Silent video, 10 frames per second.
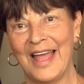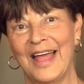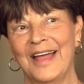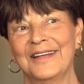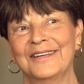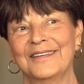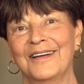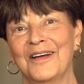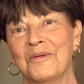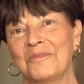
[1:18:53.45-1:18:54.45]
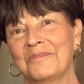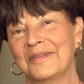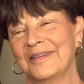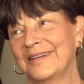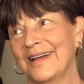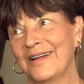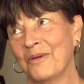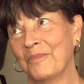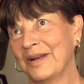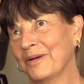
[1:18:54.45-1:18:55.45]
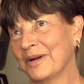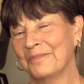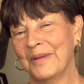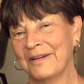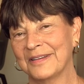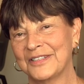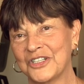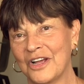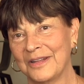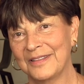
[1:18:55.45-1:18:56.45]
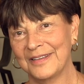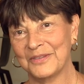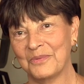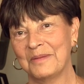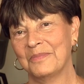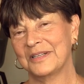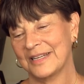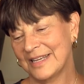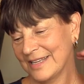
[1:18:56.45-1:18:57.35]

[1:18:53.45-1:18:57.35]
And, um, and I hope I don't embarrass John this way, but